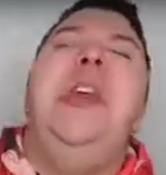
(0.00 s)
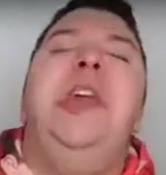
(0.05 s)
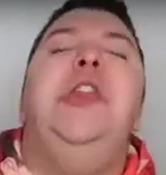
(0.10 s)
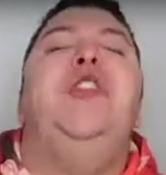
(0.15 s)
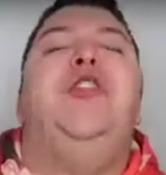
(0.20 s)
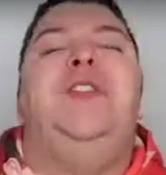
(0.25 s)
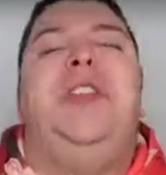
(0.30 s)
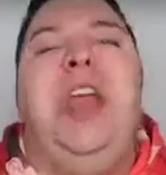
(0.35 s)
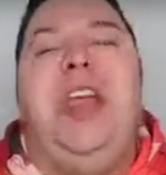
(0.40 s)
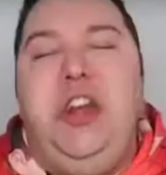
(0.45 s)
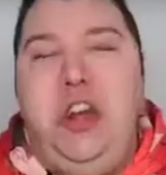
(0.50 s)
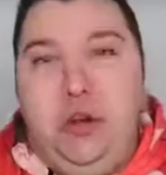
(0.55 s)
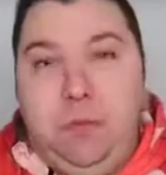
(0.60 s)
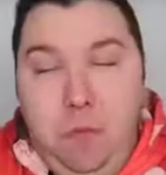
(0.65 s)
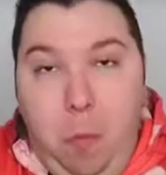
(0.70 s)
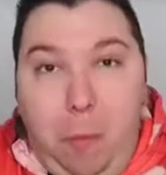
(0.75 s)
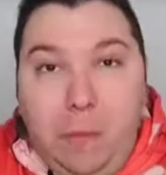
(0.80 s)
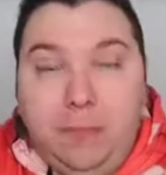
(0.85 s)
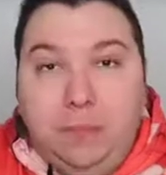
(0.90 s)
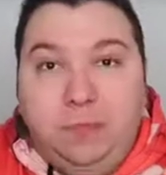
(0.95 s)
entertainer.
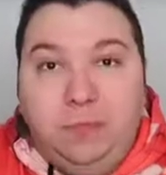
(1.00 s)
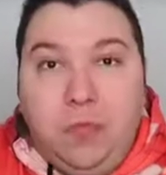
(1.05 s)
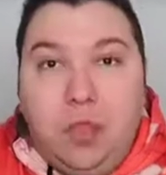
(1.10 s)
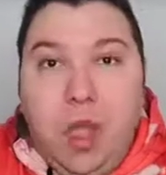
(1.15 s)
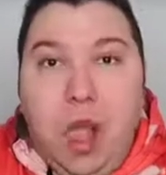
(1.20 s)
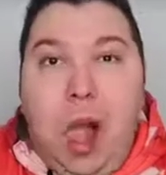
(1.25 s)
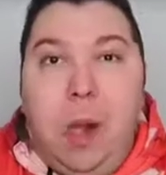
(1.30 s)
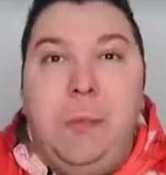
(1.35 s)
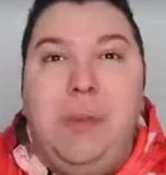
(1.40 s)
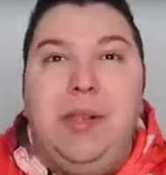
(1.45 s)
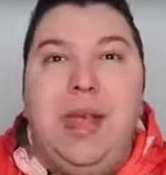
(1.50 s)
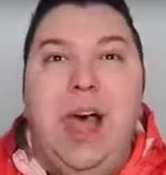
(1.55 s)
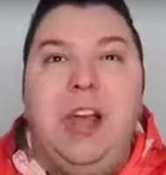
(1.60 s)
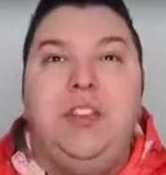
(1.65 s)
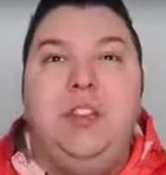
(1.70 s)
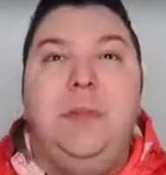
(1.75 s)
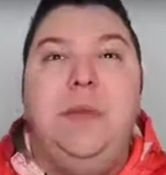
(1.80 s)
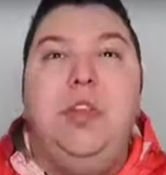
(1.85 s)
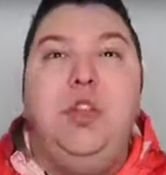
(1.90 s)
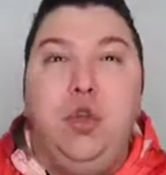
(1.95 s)
I'm allowed
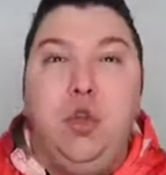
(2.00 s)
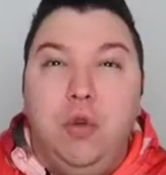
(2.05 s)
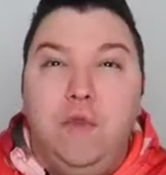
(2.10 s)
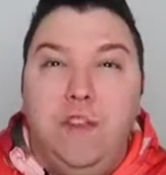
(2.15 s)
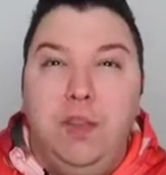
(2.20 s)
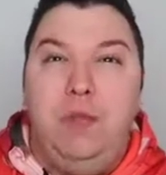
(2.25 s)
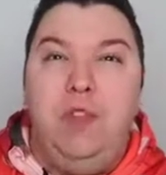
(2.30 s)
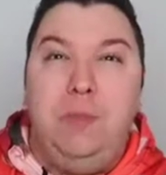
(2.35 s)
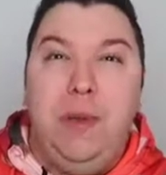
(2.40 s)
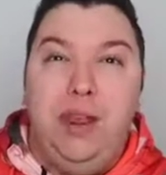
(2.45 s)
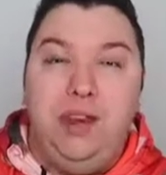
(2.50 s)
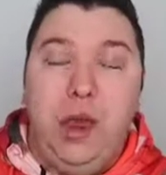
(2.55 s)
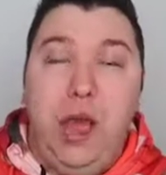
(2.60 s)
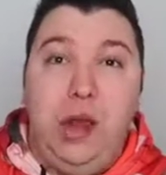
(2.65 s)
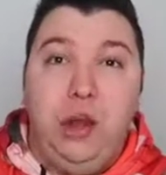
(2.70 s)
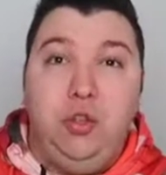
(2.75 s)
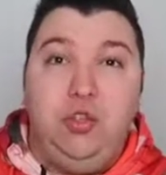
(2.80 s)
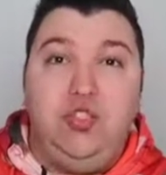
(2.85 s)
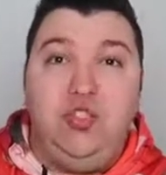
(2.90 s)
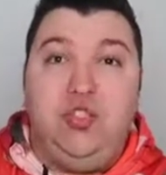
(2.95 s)
to be goofy with my
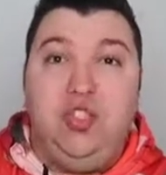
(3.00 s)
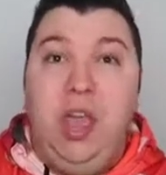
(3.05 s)
titles.